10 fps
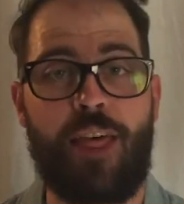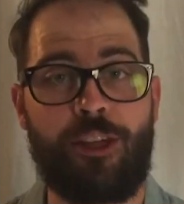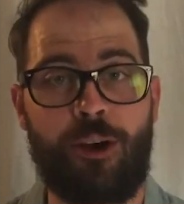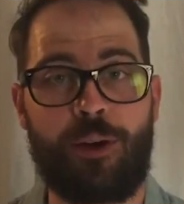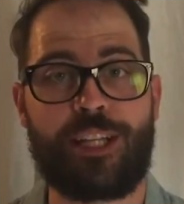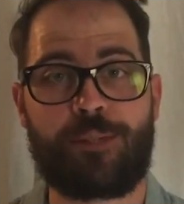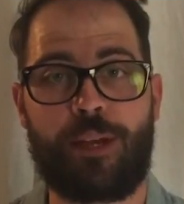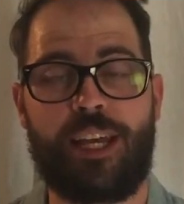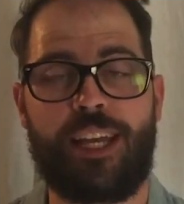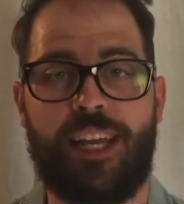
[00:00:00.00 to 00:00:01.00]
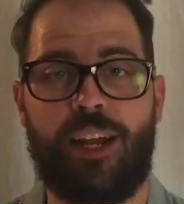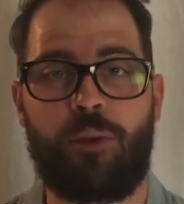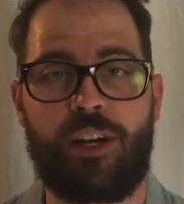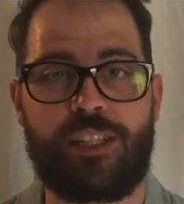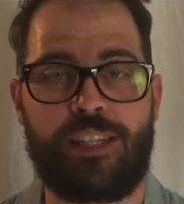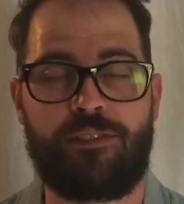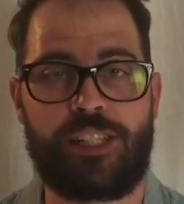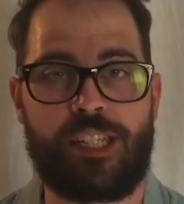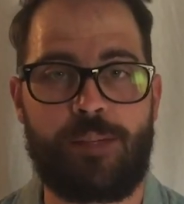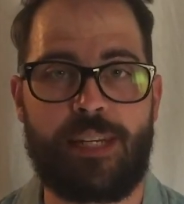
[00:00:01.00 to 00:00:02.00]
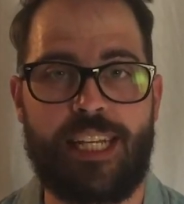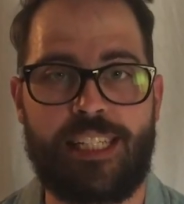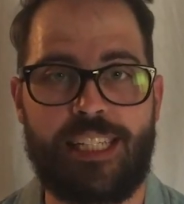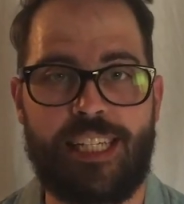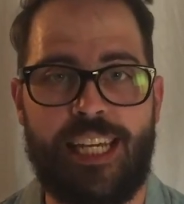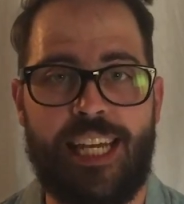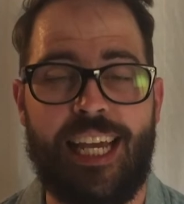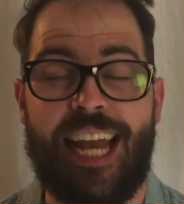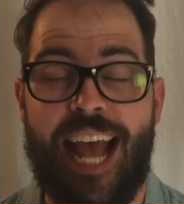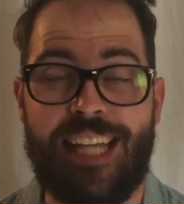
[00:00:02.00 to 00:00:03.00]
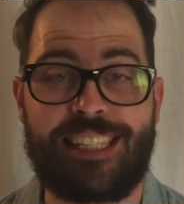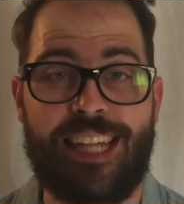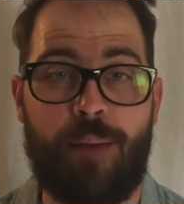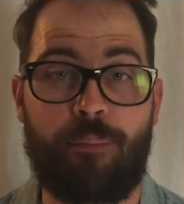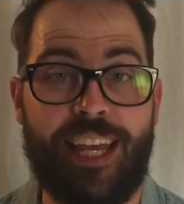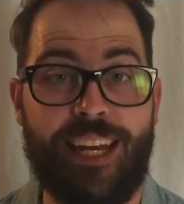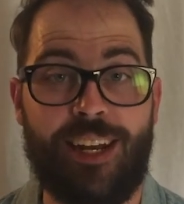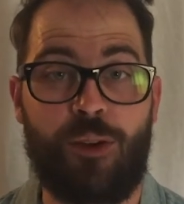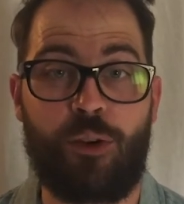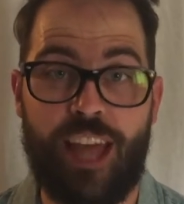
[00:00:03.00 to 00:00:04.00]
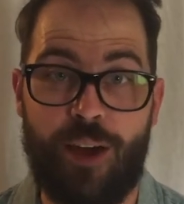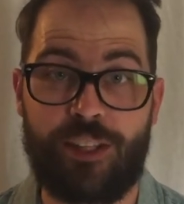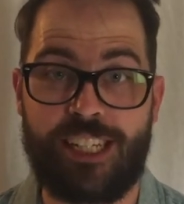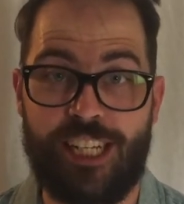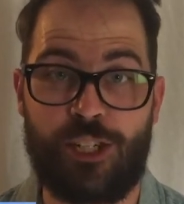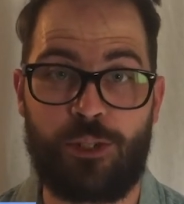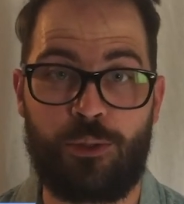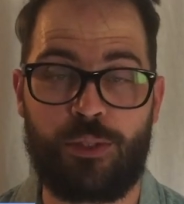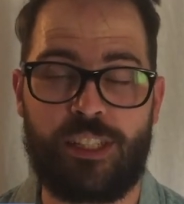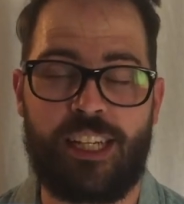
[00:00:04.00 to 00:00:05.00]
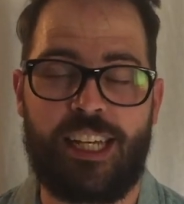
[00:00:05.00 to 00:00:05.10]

And though it's been relatively cheap and easy, it has not been without its issues.